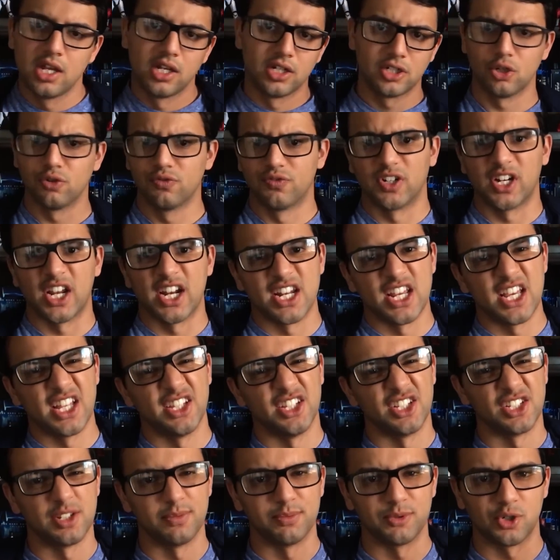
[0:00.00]
don't forget to hit
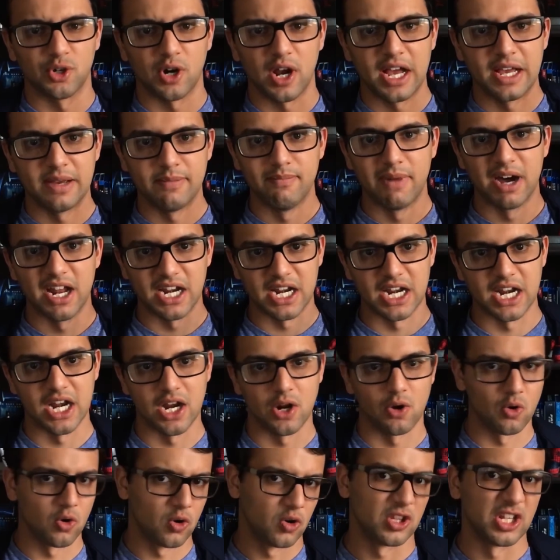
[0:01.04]
the subscribe button
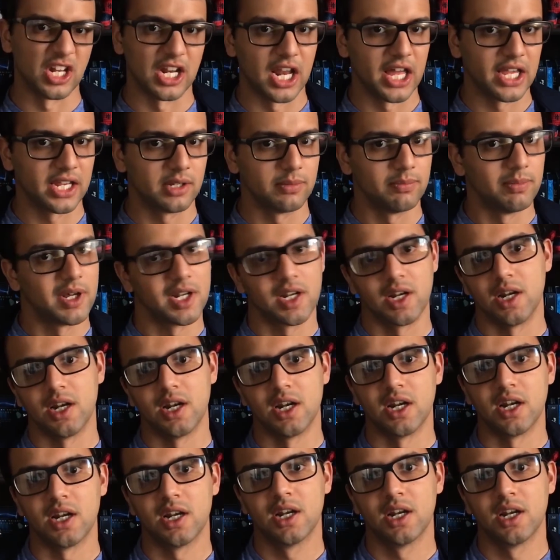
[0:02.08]
or the like button.